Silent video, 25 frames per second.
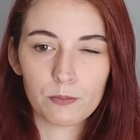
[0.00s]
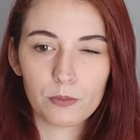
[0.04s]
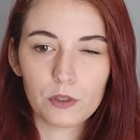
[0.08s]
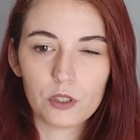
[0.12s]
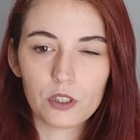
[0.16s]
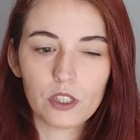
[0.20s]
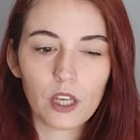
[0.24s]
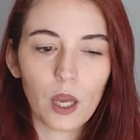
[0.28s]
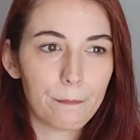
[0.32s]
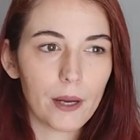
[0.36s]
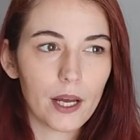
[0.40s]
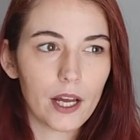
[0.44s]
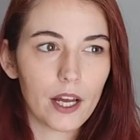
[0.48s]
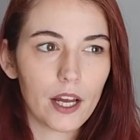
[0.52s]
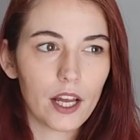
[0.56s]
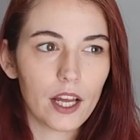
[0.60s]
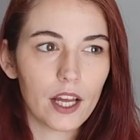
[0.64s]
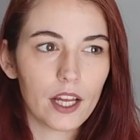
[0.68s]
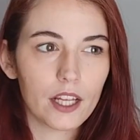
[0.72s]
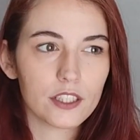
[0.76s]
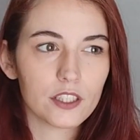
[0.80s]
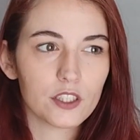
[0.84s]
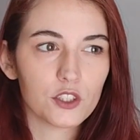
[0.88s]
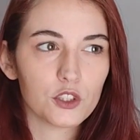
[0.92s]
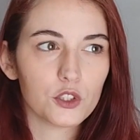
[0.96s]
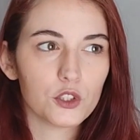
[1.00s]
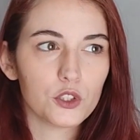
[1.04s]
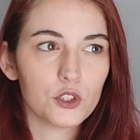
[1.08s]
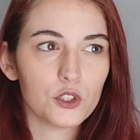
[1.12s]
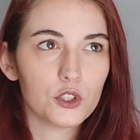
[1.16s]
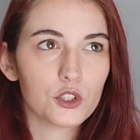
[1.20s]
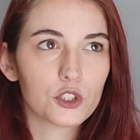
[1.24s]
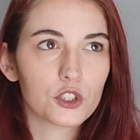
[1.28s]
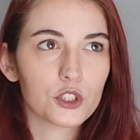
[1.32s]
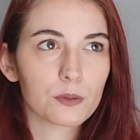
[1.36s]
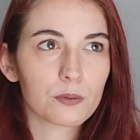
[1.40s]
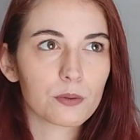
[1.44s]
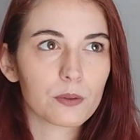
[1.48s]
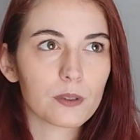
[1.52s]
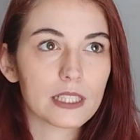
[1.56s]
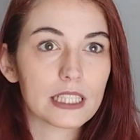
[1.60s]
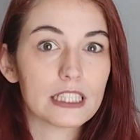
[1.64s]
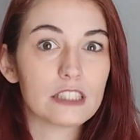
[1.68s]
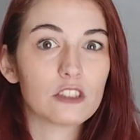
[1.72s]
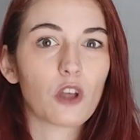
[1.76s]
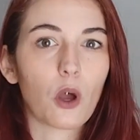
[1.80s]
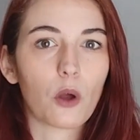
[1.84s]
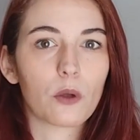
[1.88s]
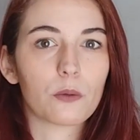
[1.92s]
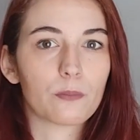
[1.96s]
book, but you should
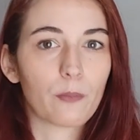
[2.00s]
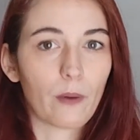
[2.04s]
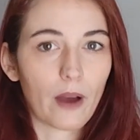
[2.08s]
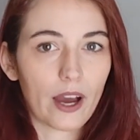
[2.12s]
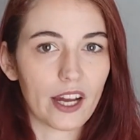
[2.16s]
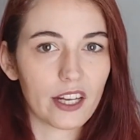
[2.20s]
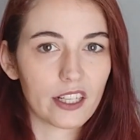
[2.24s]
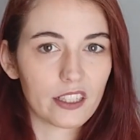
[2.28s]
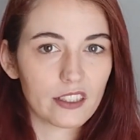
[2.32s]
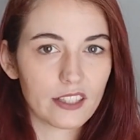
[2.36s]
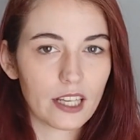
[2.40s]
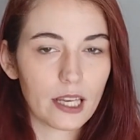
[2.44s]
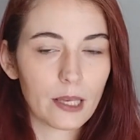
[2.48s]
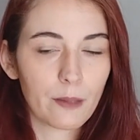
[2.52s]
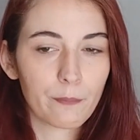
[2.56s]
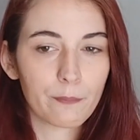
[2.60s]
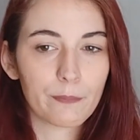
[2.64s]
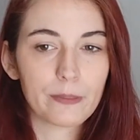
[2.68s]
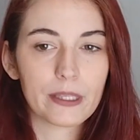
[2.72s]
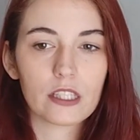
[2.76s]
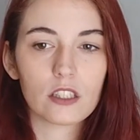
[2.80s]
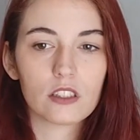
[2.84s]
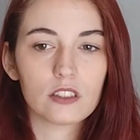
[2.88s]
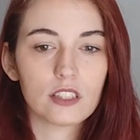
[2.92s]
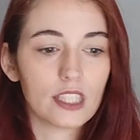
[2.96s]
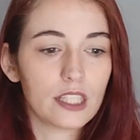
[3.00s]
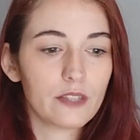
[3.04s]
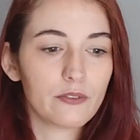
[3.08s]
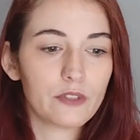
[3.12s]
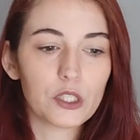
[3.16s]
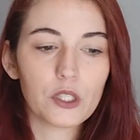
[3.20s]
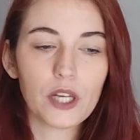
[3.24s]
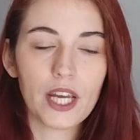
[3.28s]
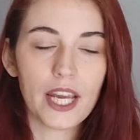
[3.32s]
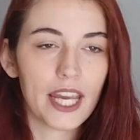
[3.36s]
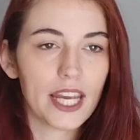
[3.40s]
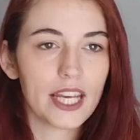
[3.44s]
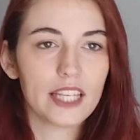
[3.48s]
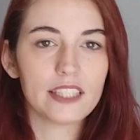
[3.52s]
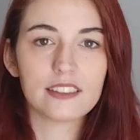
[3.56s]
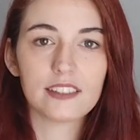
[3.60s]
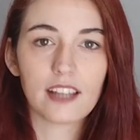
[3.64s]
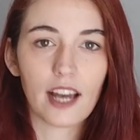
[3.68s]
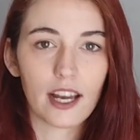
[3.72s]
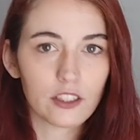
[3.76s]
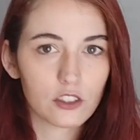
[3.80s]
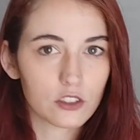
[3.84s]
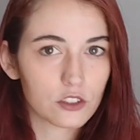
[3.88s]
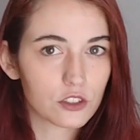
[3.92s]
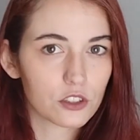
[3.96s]
really don't mind them, because if you hate
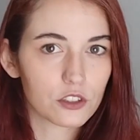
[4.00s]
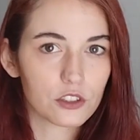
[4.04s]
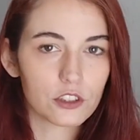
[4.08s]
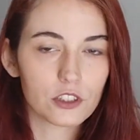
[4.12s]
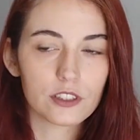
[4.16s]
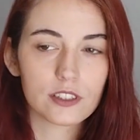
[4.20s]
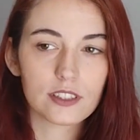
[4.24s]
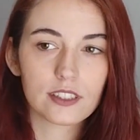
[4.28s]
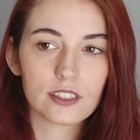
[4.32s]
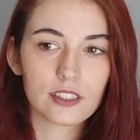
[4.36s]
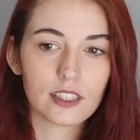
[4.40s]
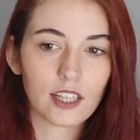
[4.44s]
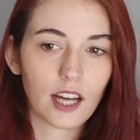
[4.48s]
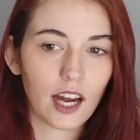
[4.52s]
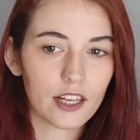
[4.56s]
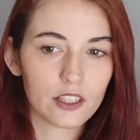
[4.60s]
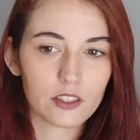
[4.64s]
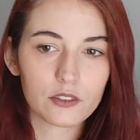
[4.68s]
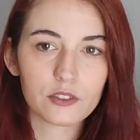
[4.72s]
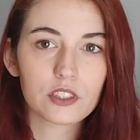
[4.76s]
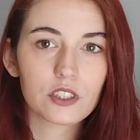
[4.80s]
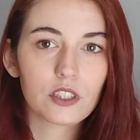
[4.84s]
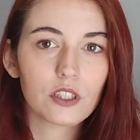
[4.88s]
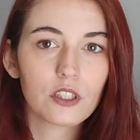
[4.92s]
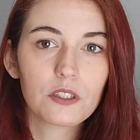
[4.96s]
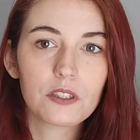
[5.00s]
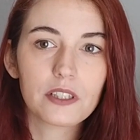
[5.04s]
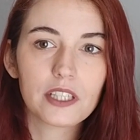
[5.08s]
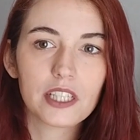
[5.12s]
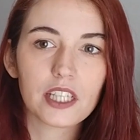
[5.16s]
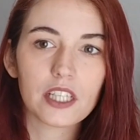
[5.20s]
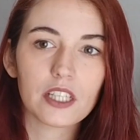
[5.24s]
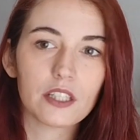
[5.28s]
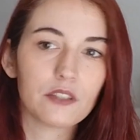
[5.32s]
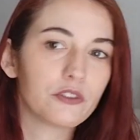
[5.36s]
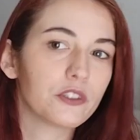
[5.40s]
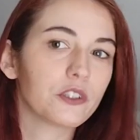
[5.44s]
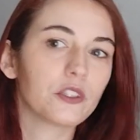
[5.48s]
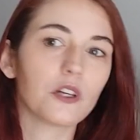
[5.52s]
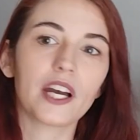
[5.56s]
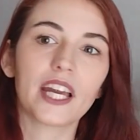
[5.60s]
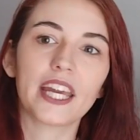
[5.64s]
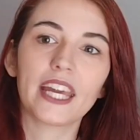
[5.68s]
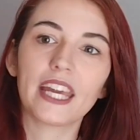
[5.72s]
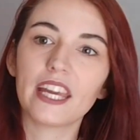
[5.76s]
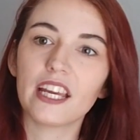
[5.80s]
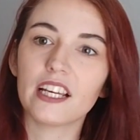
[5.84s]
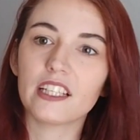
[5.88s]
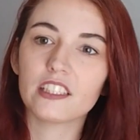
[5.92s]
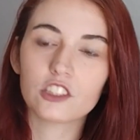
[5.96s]
dinosaurs kind of story, if you
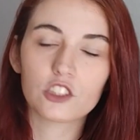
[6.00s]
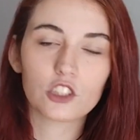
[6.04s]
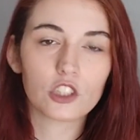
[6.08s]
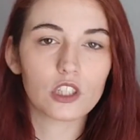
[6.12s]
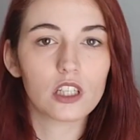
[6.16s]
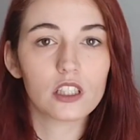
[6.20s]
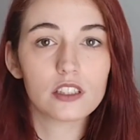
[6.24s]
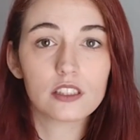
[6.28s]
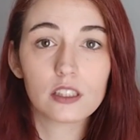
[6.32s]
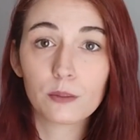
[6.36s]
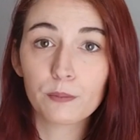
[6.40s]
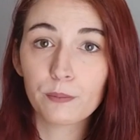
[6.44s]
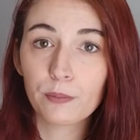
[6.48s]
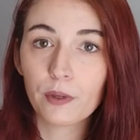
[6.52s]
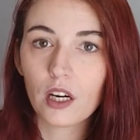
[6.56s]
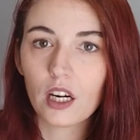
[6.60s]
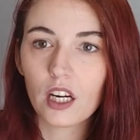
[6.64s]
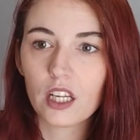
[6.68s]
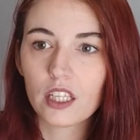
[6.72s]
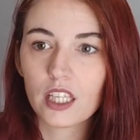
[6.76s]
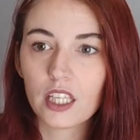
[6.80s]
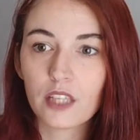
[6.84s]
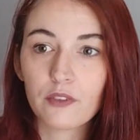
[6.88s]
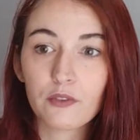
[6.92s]
hate Jurassic Park,